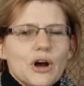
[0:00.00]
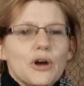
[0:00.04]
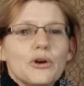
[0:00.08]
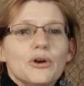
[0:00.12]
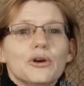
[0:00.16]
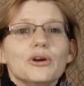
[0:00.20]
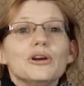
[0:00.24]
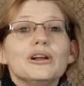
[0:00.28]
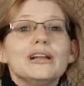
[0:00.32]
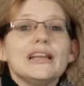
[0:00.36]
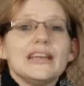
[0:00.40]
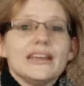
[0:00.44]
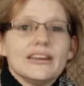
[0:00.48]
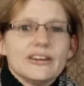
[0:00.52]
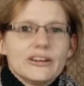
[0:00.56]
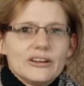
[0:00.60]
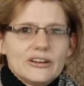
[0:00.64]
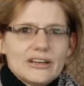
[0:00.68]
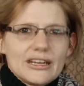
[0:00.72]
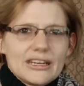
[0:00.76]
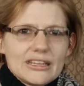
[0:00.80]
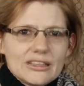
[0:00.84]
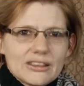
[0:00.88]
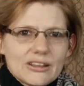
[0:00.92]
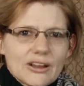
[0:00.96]

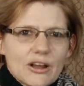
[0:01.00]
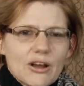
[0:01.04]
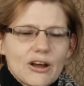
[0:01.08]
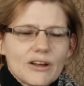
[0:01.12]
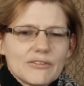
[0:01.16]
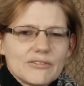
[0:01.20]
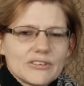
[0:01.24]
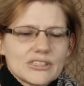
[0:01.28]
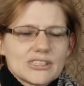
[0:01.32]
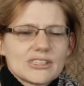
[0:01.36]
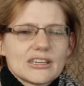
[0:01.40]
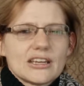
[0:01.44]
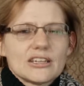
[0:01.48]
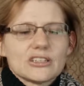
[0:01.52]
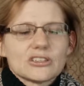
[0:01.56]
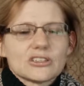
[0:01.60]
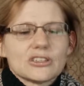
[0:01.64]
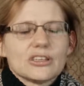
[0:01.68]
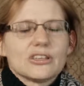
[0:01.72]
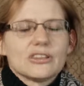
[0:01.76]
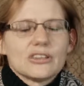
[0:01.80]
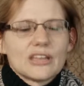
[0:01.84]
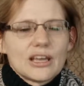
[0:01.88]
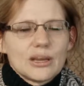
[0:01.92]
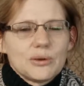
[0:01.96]
earlier in the conversation
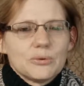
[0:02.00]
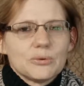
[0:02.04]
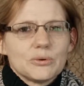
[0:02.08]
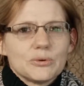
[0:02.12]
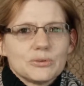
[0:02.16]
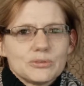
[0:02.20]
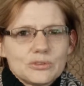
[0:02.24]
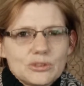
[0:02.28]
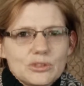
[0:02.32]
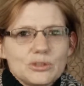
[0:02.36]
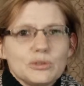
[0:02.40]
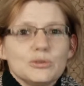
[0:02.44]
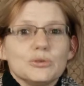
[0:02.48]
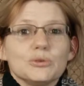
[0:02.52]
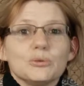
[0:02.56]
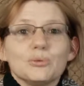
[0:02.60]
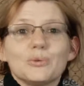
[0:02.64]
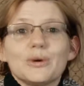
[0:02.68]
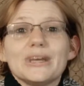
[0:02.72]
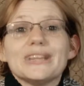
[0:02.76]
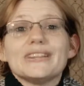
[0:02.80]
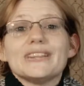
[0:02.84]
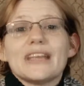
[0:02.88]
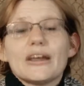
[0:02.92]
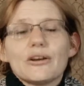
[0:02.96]
than they do
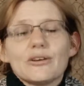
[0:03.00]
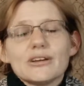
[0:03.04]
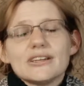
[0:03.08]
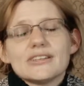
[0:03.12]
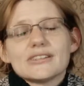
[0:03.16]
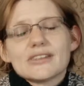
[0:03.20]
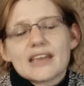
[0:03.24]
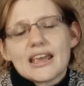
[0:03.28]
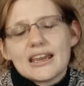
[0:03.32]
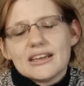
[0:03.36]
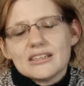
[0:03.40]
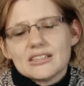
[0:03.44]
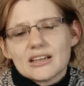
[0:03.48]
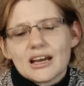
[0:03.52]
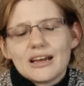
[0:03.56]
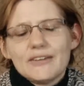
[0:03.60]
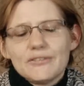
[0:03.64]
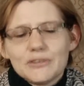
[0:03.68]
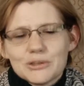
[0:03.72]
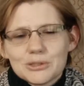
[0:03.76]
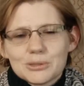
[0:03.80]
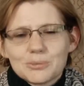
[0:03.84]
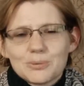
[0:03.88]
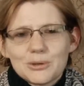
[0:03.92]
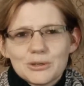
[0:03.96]
when there is a
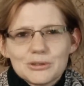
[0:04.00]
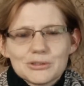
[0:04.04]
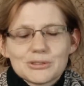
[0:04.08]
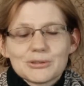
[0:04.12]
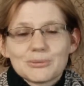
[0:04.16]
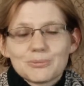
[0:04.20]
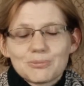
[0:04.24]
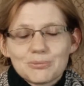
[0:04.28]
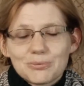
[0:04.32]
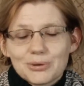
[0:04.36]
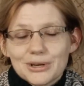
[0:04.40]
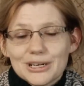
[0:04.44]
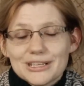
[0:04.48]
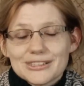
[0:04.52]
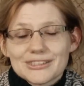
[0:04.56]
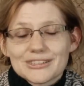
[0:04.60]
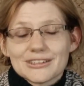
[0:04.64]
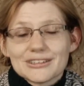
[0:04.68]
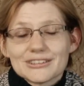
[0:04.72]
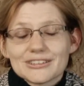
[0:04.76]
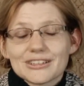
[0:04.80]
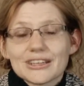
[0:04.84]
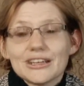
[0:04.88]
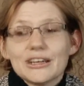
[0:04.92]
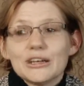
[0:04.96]
diverse person
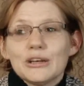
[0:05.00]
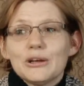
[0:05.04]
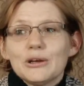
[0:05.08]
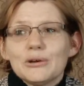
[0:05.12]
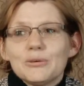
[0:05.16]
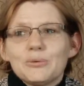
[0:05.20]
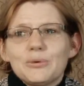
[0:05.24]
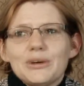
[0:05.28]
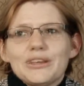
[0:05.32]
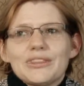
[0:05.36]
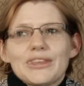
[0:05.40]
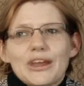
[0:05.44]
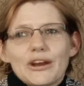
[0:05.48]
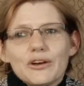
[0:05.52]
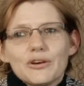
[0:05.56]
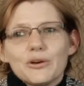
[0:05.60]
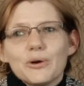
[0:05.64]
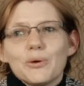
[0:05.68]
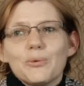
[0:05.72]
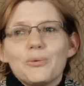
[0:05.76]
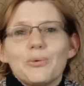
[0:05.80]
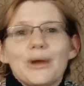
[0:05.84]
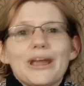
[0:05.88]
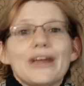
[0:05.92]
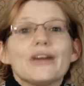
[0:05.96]
present, where they're
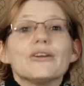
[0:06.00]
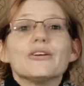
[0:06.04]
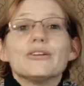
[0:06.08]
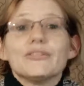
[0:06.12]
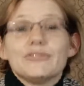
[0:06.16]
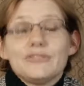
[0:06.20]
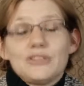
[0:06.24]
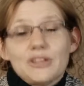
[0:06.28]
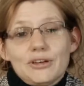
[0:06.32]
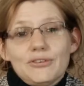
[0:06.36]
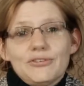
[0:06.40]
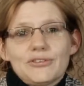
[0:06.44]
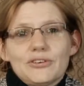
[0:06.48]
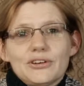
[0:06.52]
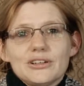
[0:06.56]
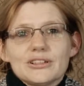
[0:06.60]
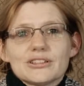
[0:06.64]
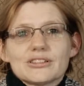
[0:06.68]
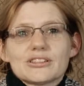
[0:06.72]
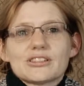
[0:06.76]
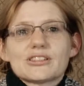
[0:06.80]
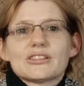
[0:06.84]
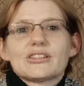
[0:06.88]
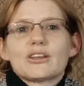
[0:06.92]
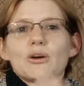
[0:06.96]
aware of
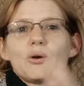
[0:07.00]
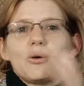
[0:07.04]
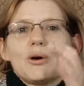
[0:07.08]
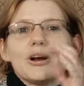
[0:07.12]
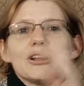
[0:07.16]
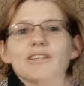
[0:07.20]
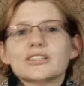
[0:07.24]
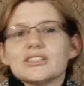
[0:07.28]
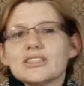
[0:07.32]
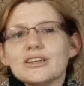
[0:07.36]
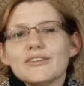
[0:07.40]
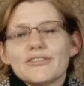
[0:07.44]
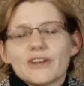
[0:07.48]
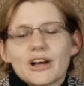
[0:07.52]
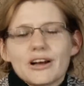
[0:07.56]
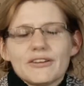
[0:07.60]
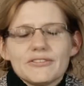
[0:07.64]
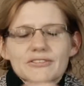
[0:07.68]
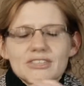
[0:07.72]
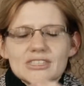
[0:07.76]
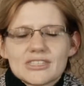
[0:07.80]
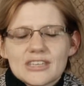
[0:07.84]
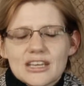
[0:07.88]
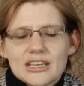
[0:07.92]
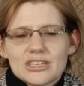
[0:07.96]
difference. The quality of
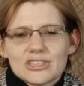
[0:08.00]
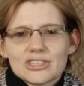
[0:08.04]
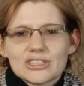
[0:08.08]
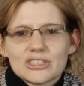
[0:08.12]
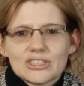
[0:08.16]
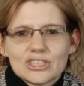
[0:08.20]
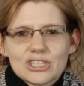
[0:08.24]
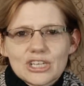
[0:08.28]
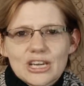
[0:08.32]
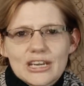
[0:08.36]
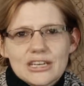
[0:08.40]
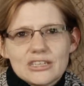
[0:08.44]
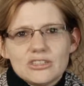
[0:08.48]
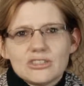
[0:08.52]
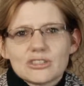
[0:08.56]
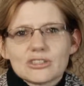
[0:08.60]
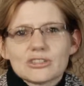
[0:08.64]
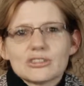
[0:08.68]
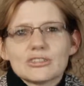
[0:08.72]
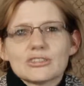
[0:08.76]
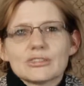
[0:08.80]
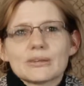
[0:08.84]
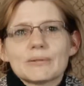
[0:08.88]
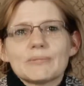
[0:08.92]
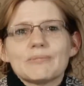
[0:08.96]
conversation
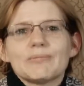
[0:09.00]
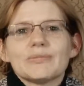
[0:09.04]
changes.